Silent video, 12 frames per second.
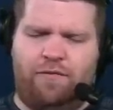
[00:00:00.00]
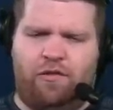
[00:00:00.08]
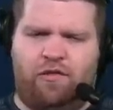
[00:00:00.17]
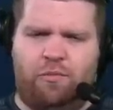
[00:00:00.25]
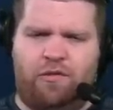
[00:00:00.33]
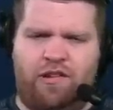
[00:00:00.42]
If you
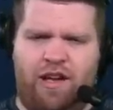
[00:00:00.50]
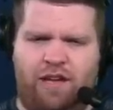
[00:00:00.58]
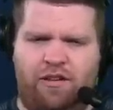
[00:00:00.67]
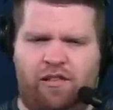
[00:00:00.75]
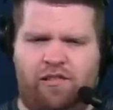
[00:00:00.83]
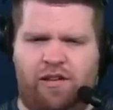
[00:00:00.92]
Super Chat,
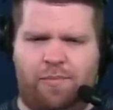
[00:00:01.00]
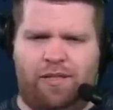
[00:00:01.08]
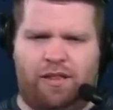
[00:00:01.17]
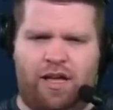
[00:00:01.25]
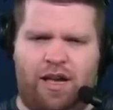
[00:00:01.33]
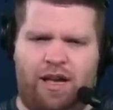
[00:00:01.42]
you can skip
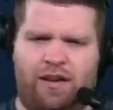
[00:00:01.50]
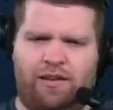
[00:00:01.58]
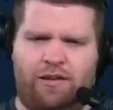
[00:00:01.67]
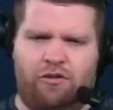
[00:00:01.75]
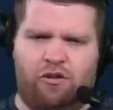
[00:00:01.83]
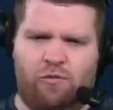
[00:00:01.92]
the line.
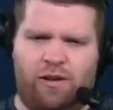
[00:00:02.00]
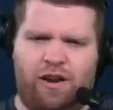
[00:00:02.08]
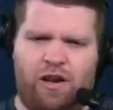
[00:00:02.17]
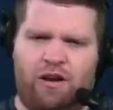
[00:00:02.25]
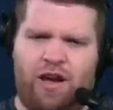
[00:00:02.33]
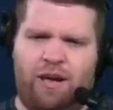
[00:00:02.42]
Q
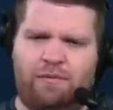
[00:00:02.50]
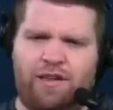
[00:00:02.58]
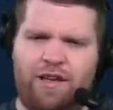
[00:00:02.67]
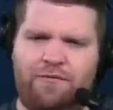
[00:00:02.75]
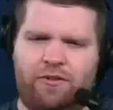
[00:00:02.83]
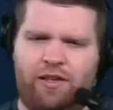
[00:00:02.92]
Carrito, I'm
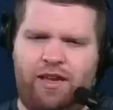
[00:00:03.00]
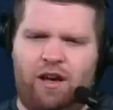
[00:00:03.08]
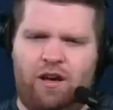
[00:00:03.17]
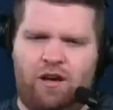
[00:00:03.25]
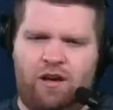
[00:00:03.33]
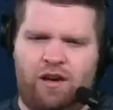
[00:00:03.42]
definitely
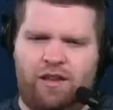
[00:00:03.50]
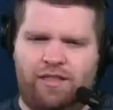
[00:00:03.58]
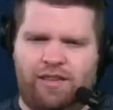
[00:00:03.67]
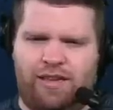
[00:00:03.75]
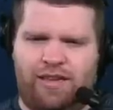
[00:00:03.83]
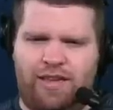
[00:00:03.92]
on
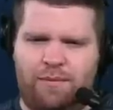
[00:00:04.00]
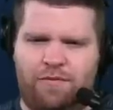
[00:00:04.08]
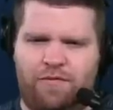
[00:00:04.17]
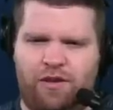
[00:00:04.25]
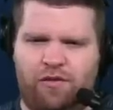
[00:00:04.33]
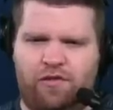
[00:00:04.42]
the keep
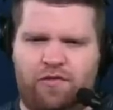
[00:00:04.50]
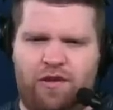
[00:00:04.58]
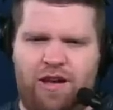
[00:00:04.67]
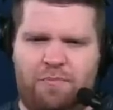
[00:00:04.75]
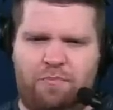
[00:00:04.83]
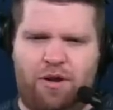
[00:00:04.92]
Fields train,